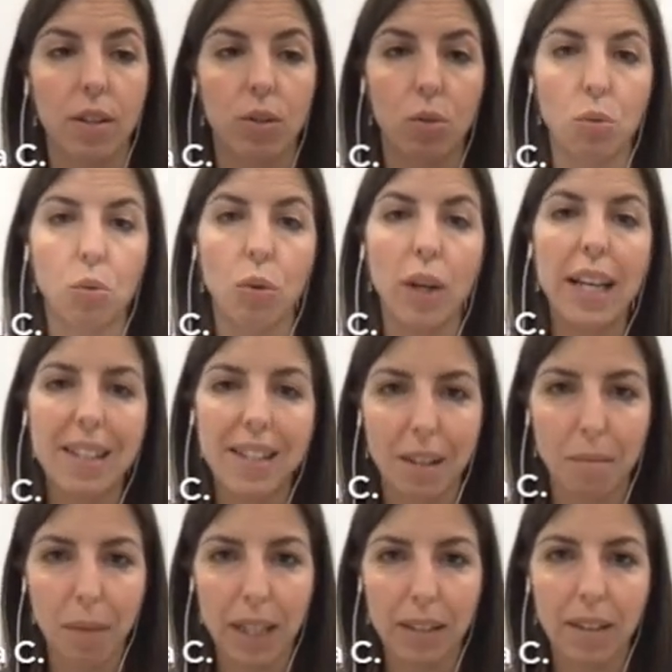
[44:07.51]
to
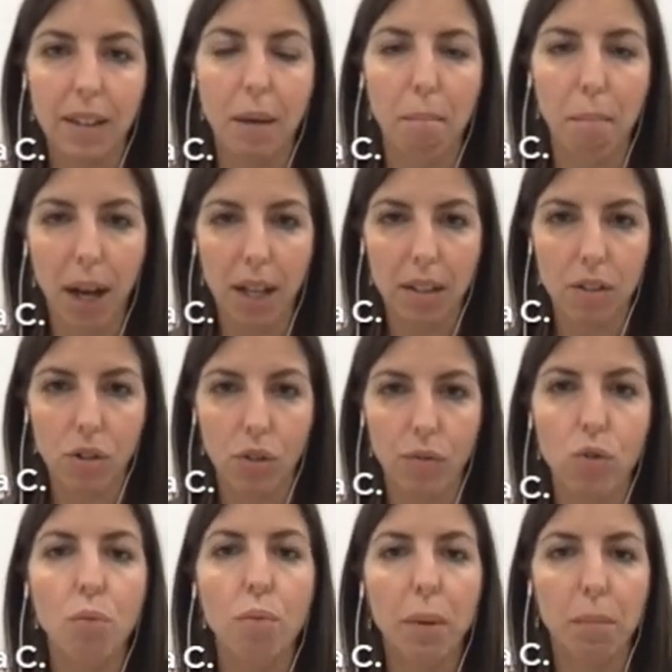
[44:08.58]
estimate the abundance of
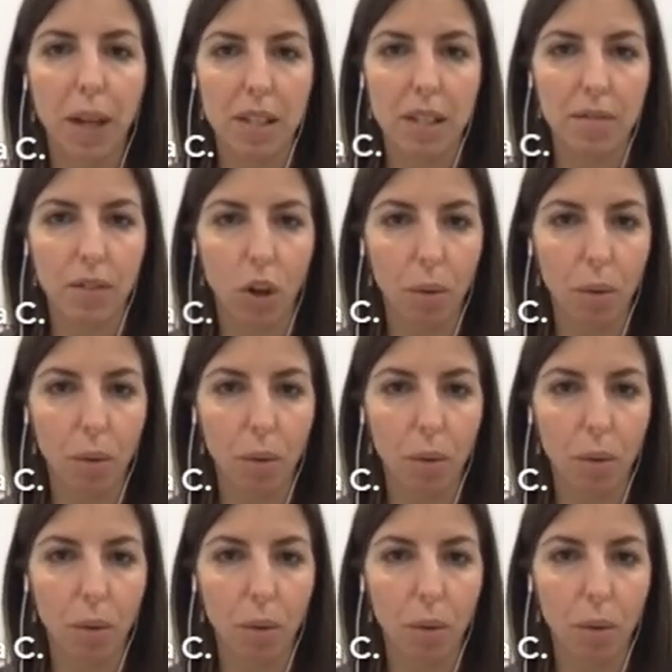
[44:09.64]
supermassive